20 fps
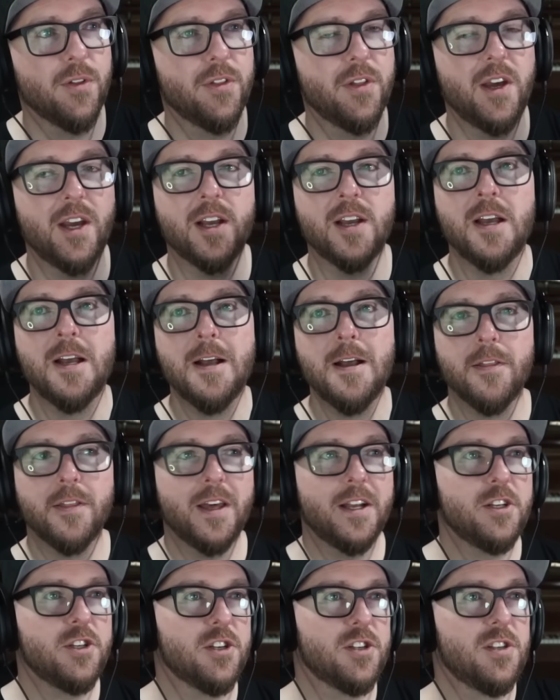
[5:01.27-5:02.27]
thing
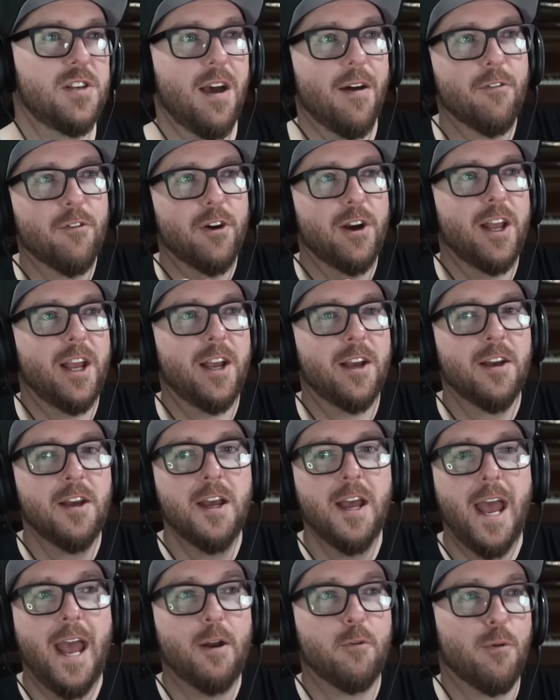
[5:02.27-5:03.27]
than just governing
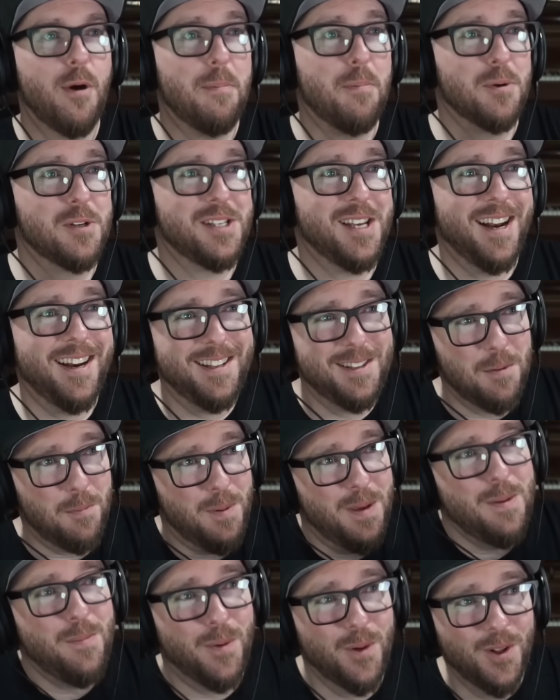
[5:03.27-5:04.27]
and representing the
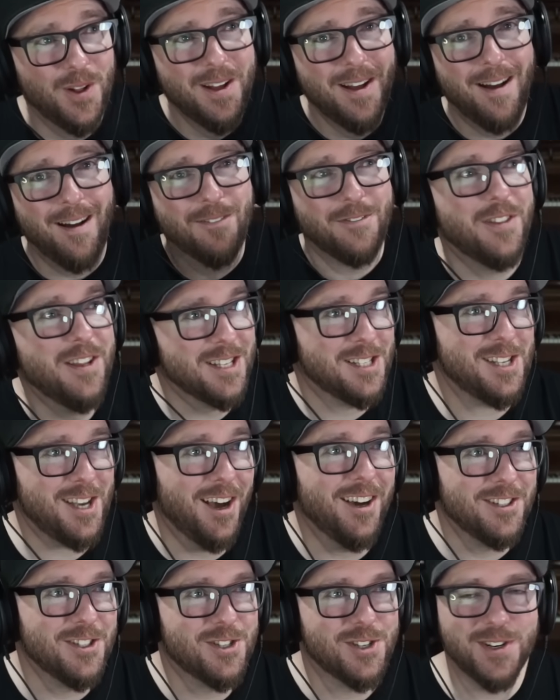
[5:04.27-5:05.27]
people of this
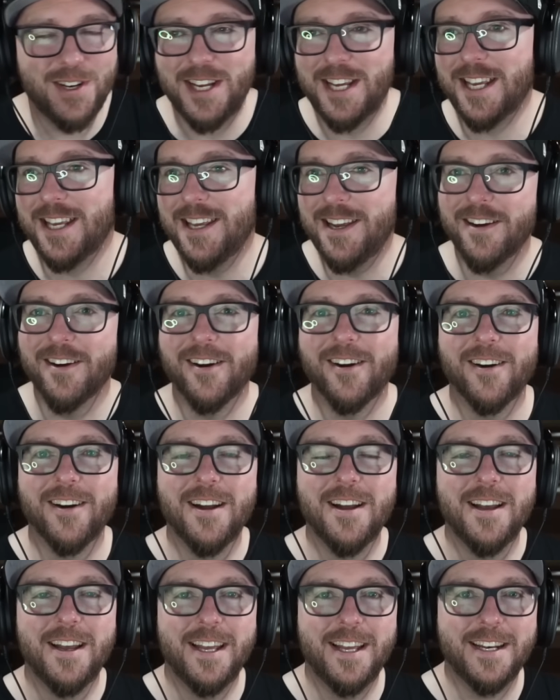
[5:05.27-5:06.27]
country here
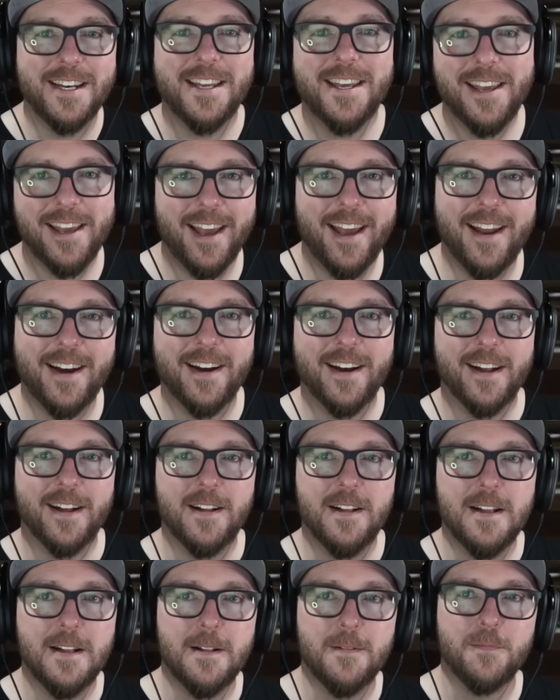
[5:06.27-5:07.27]
in Canada.
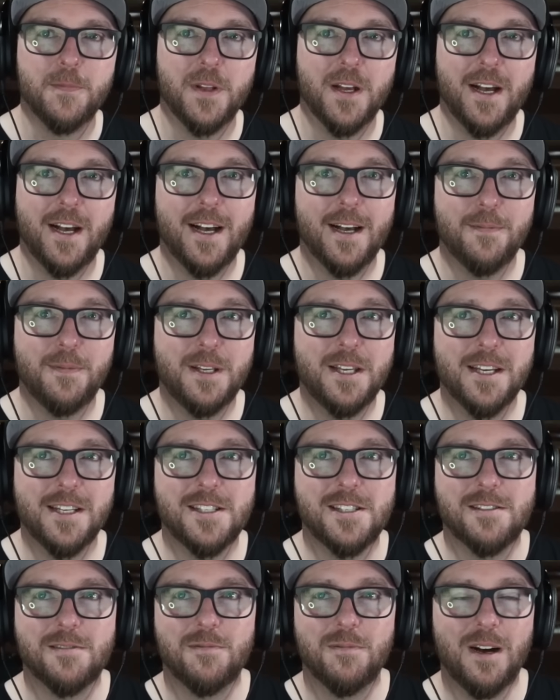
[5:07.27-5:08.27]

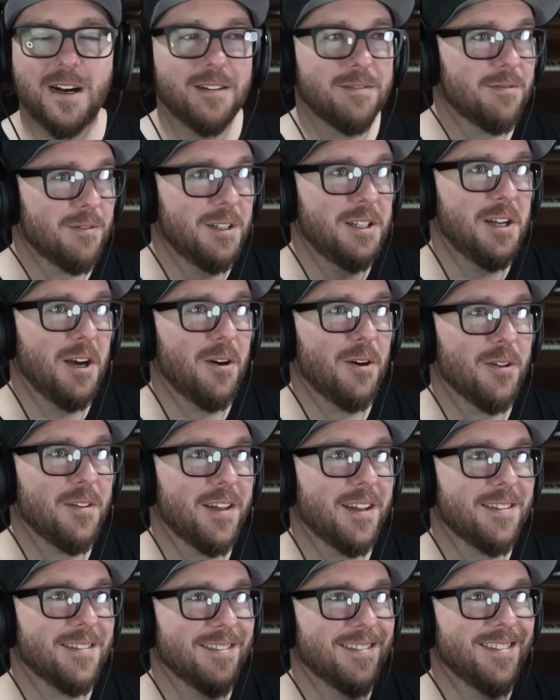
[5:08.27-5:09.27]
Because, well, we know
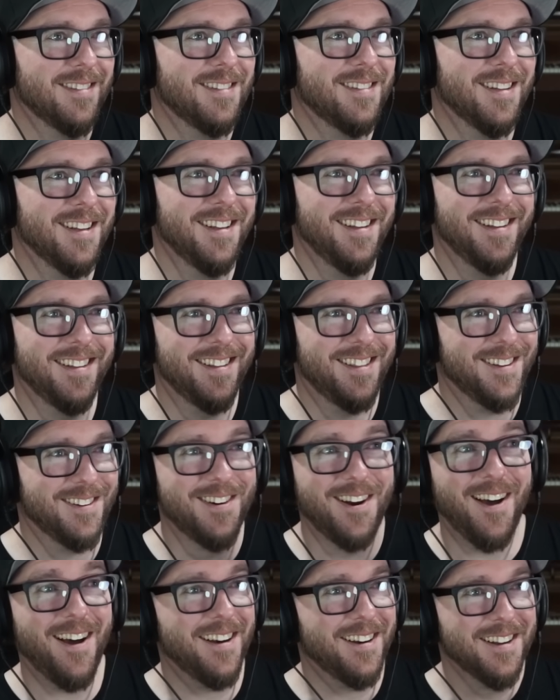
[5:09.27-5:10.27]
that
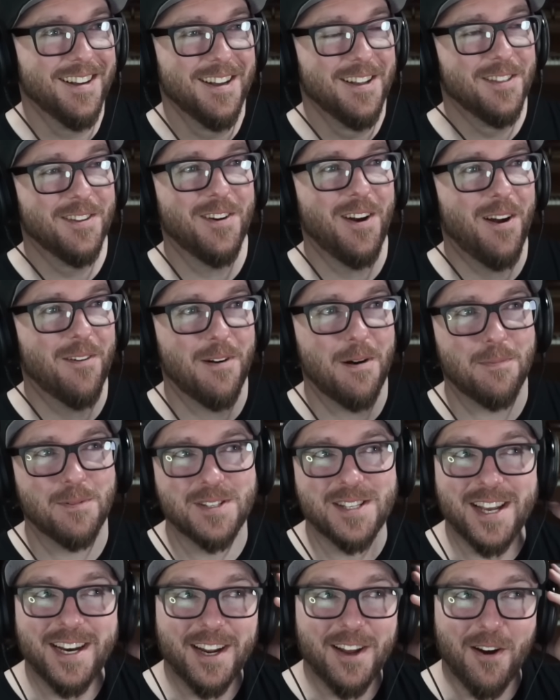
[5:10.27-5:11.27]
they're not
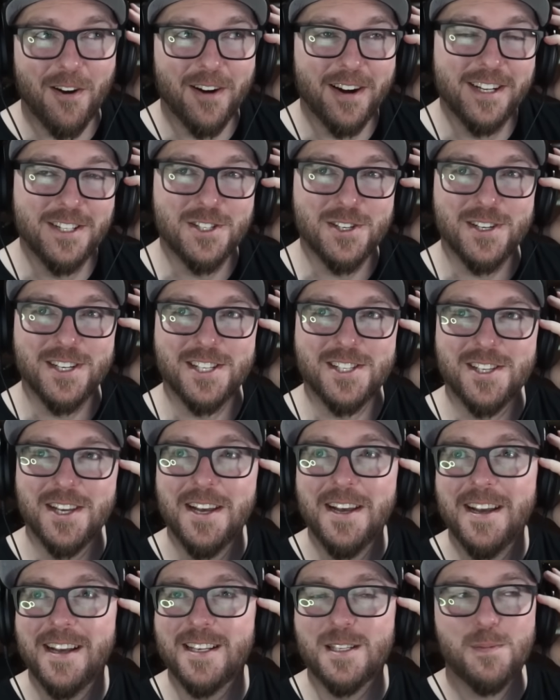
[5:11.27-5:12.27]
representing our interests,
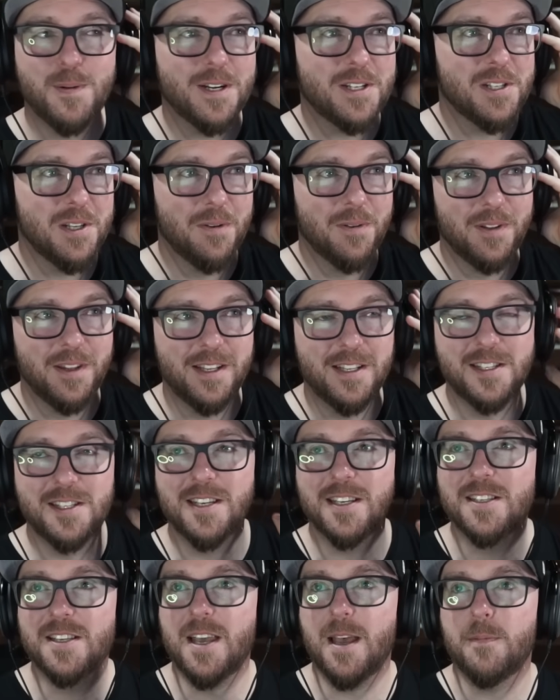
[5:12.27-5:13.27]
especially when these
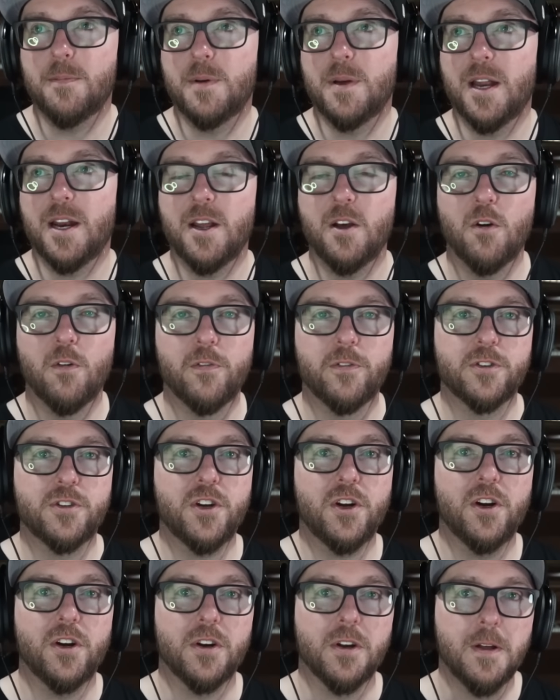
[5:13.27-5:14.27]
things kept getting
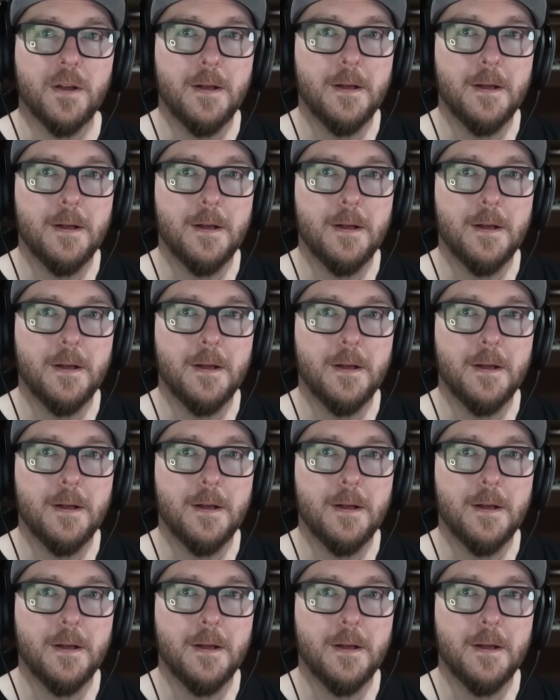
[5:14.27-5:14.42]
overturned.